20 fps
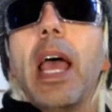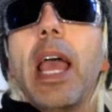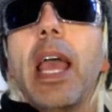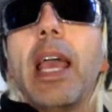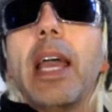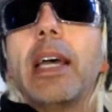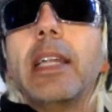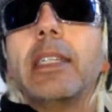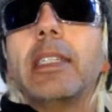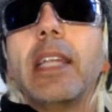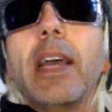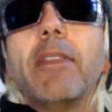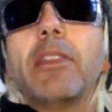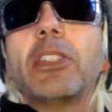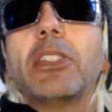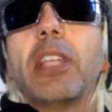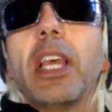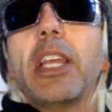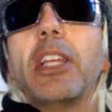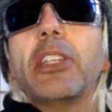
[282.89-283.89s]
and
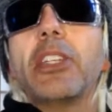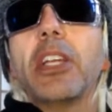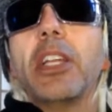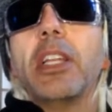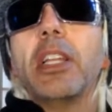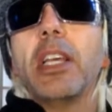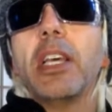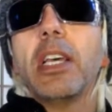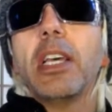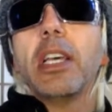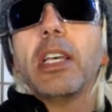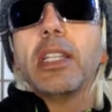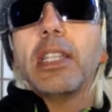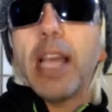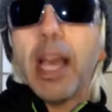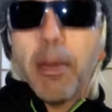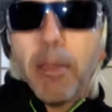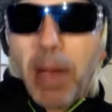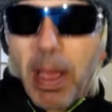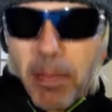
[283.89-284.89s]
devastation
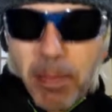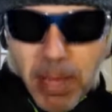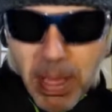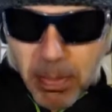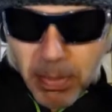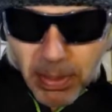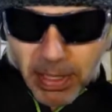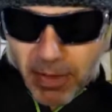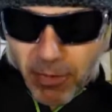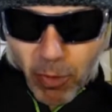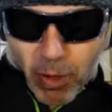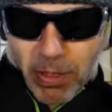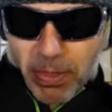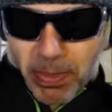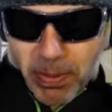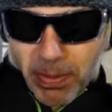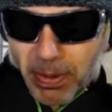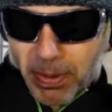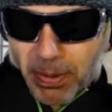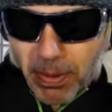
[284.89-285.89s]
that my people have
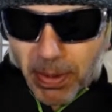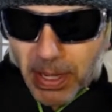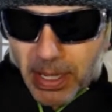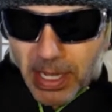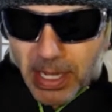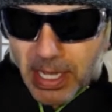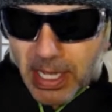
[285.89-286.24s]
went through,